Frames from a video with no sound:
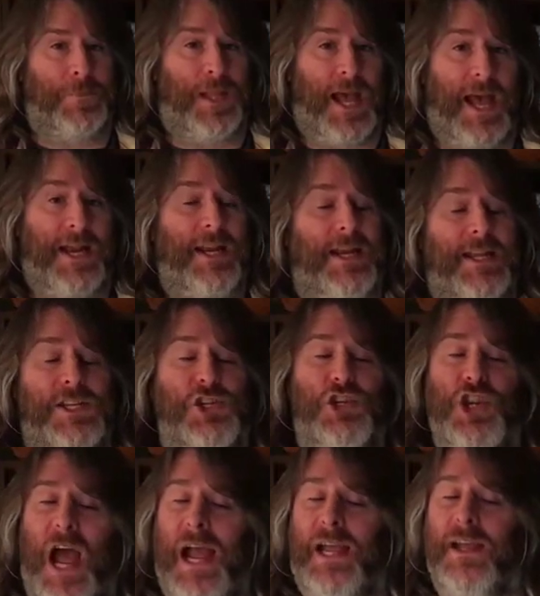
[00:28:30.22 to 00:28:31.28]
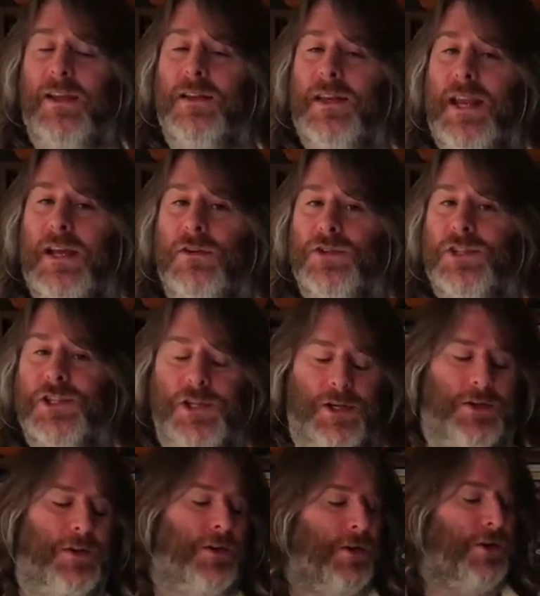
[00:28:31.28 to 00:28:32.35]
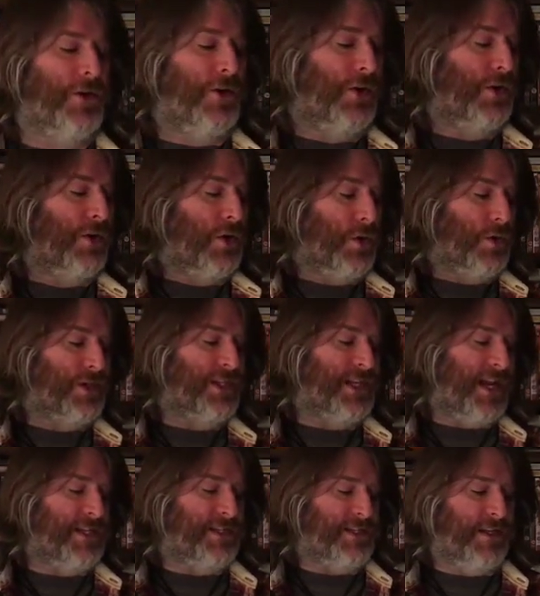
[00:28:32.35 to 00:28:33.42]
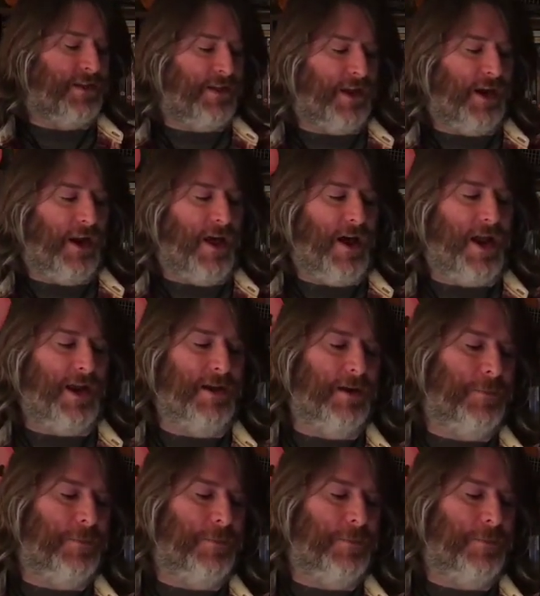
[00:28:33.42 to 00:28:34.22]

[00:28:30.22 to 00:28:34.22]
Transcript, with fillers: And it is Jack Nicholson who says the line.